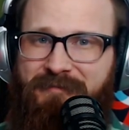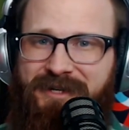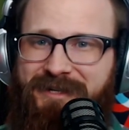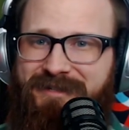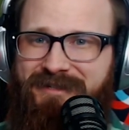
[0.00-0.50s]

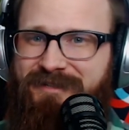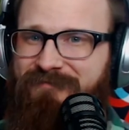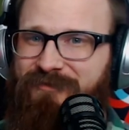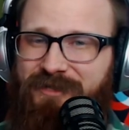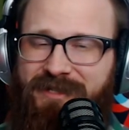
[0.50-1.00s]
Because
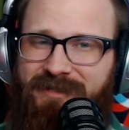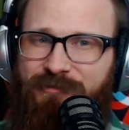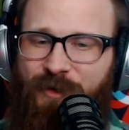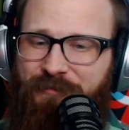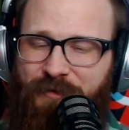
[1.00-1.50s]
really,
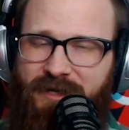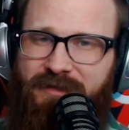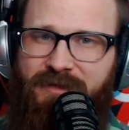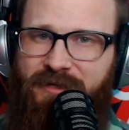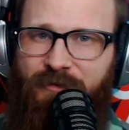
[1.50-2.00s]
quite
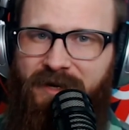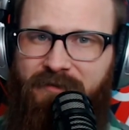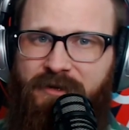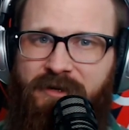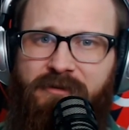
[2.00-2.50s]
frankly, they don't
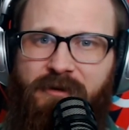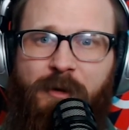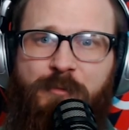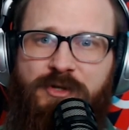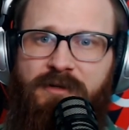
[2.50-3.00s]
have any other
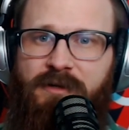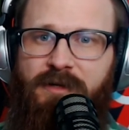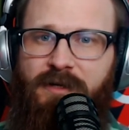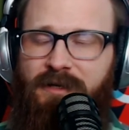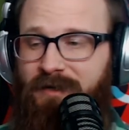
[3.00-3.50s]
option.
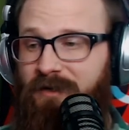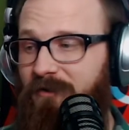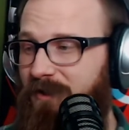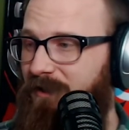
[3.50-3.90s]
Now,